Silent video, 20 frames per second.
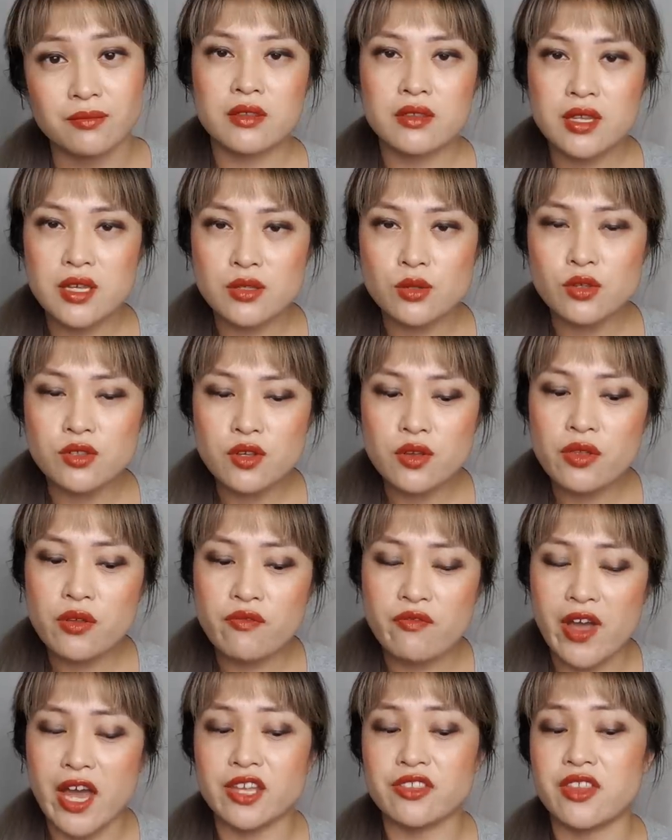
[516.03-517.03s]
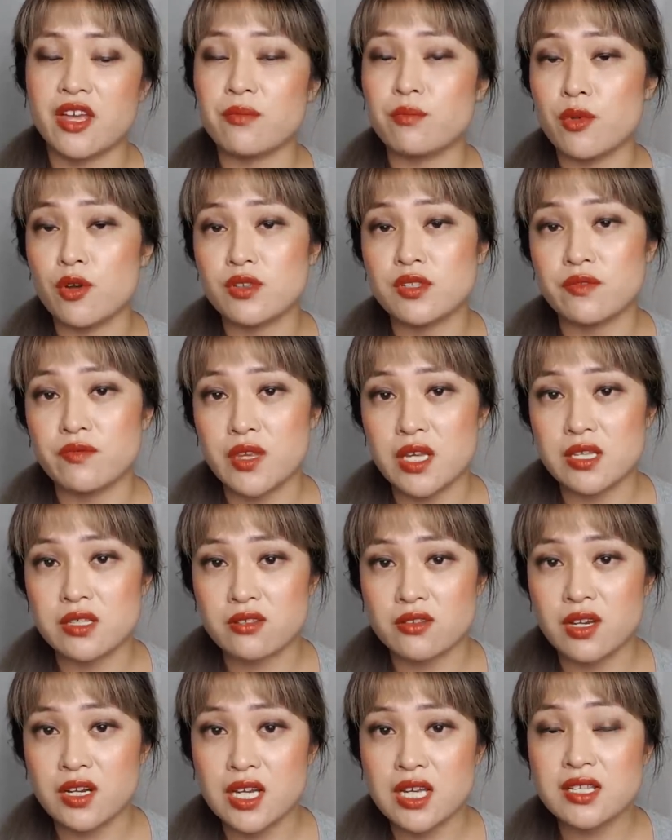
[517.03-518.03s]
There's also the fact that most of these
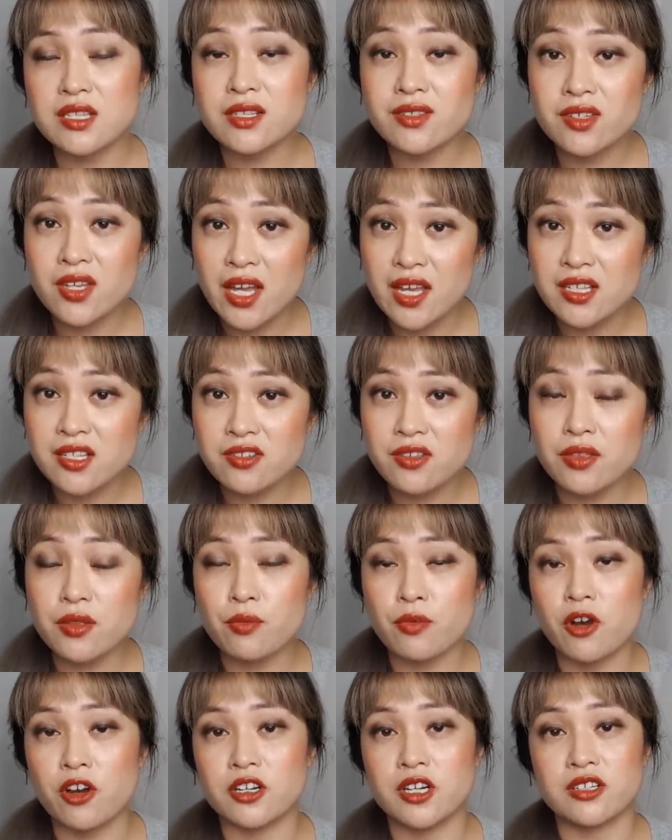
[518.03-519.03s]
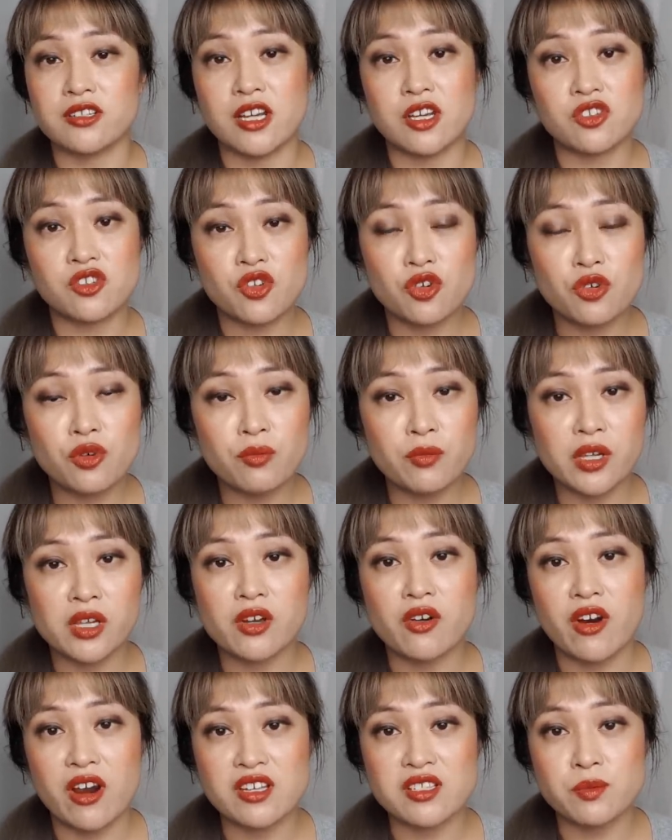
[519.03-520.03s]
studies tested the product at 2
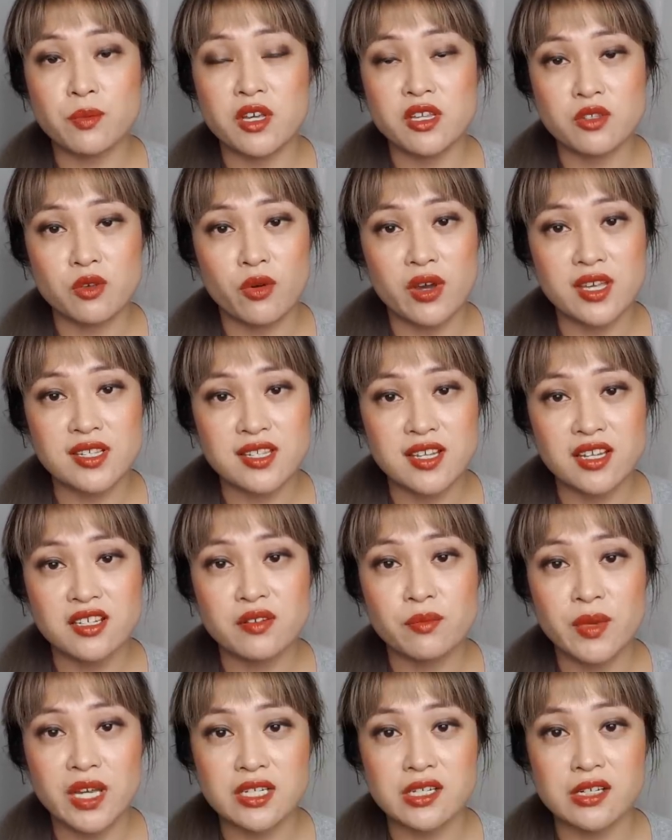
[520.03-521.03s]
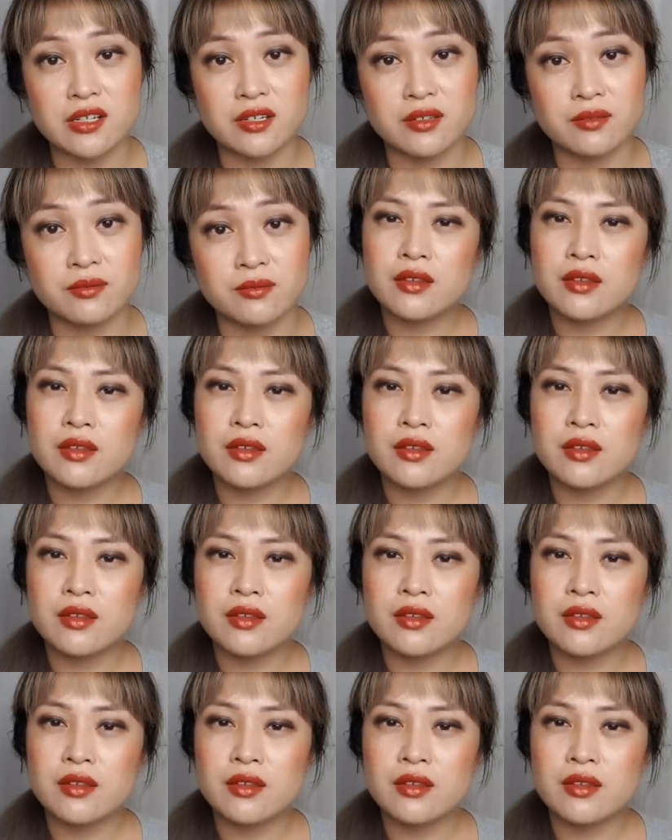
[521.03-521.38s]
milligrams per square centimeter.